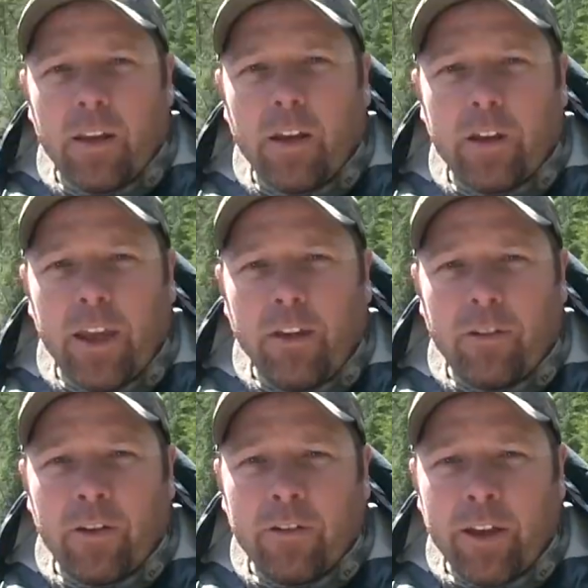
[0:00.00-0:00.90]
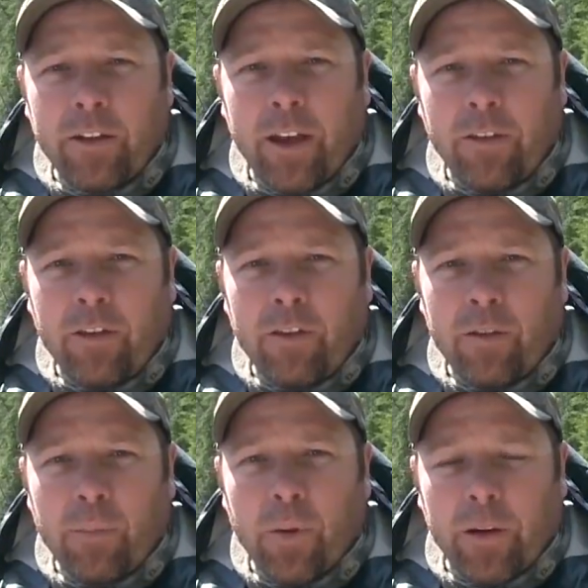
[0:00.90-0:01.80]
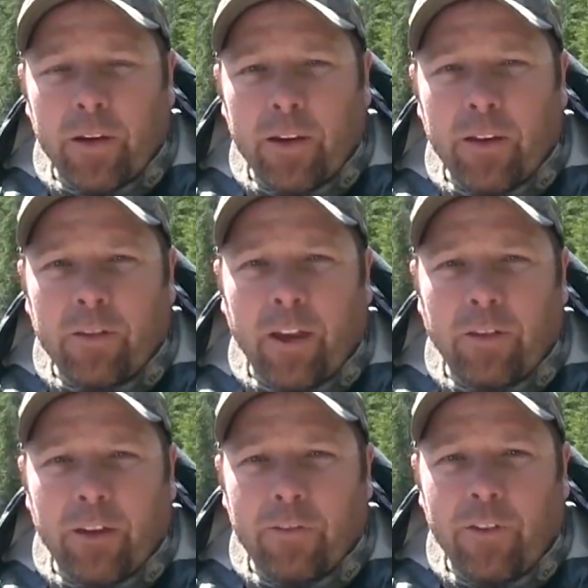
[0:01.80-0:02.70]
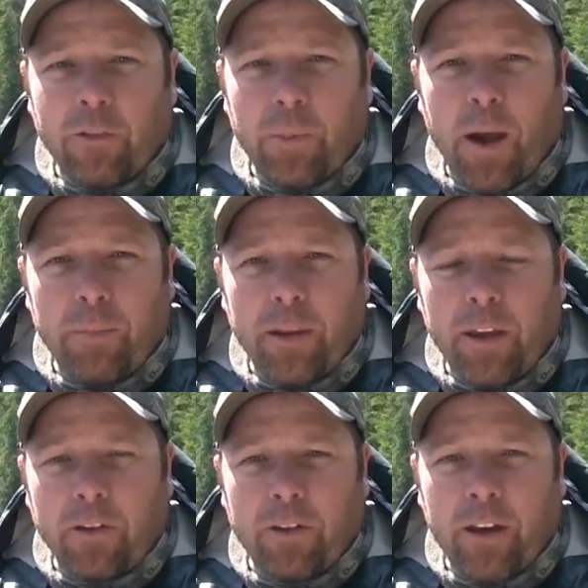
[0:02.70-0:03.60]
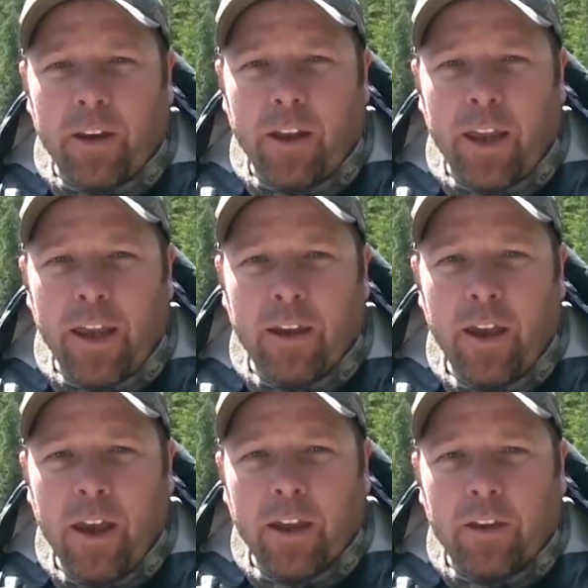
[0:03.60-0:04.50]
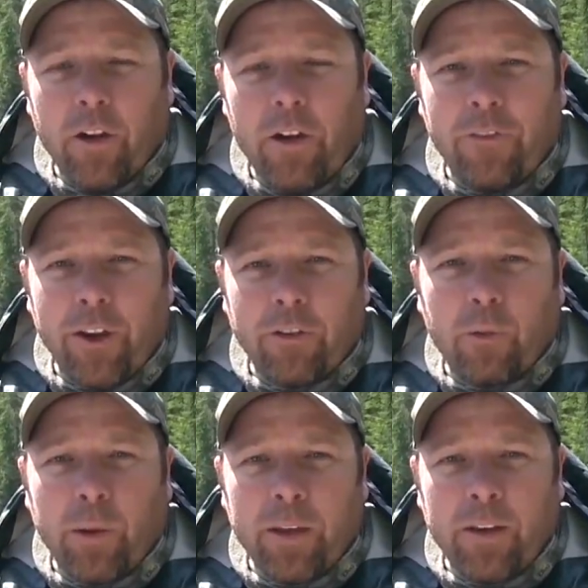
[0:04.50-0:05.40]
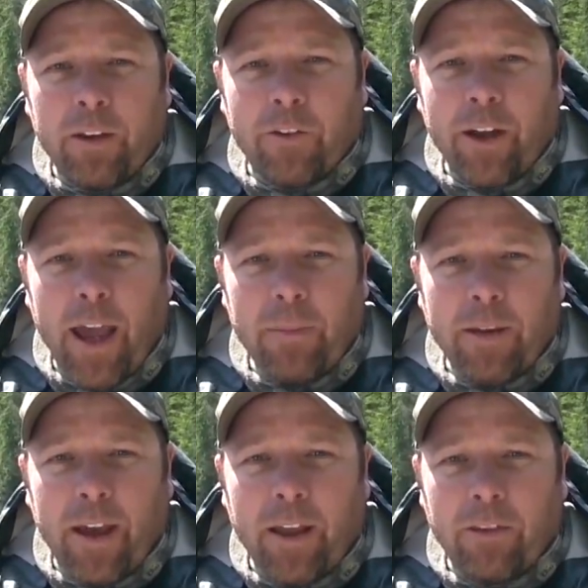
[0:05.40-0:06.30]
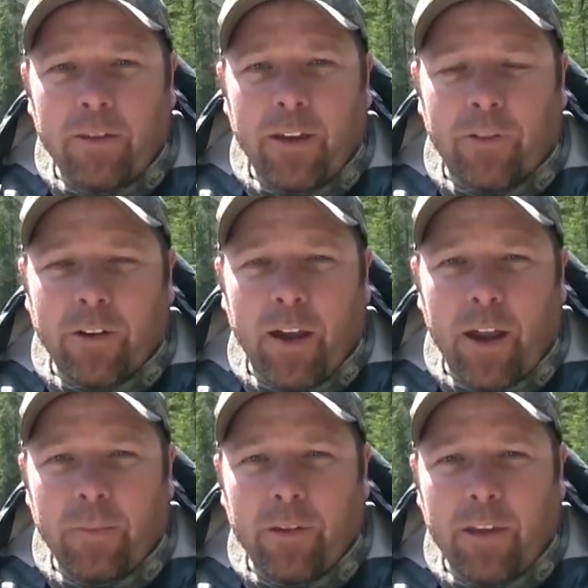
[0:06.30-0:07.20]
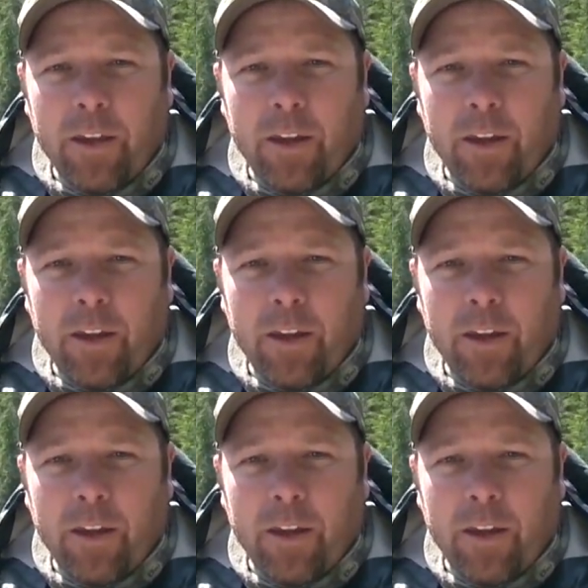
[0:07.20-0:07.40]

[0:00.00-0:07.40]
The location of gill nets is important in assessing a fish population in a lake because all fish swim in different habitats at different times of the